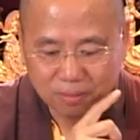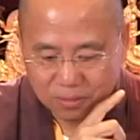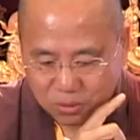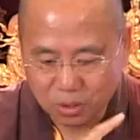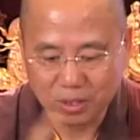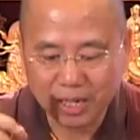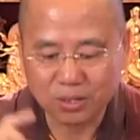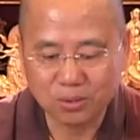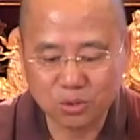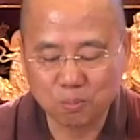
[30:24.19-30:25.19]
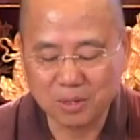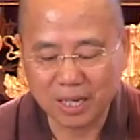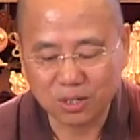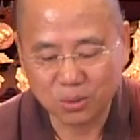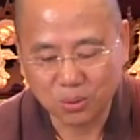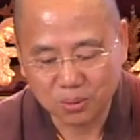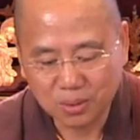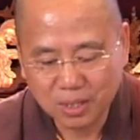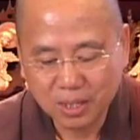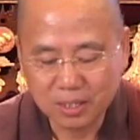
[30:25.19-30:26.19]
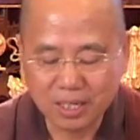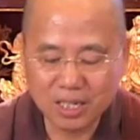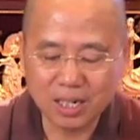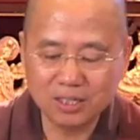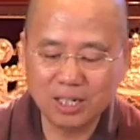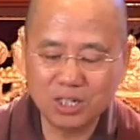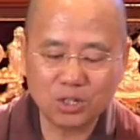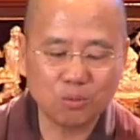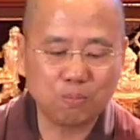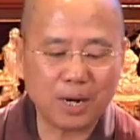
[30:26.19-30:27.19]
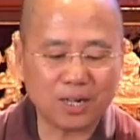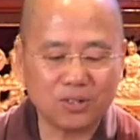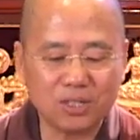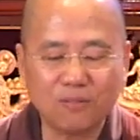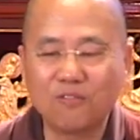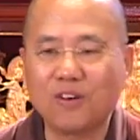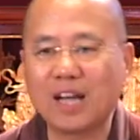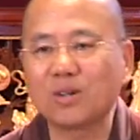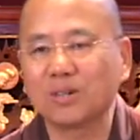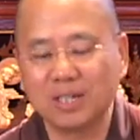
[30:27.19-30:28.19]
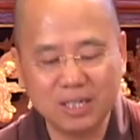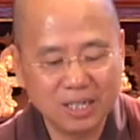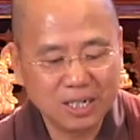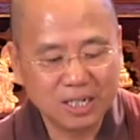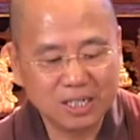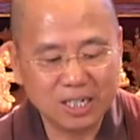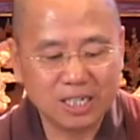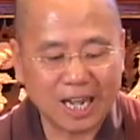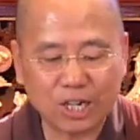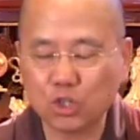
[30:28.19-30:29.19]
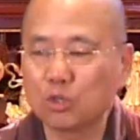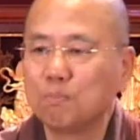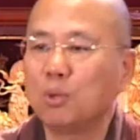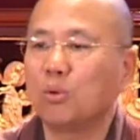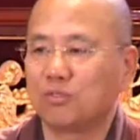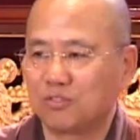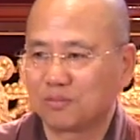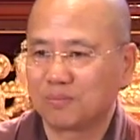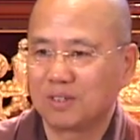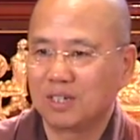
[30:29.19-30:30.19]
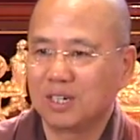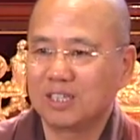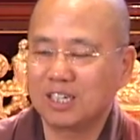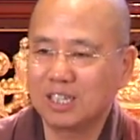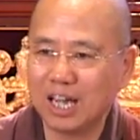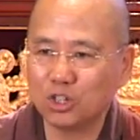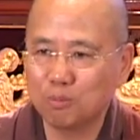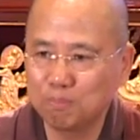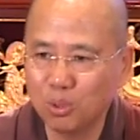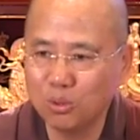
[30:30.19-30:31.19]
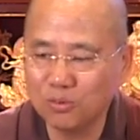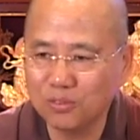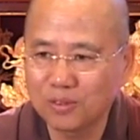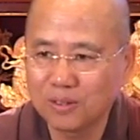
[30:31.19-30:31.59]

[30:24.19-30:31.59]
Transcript: should be let go. Then he continues to practice, and finally he detached both. He detached both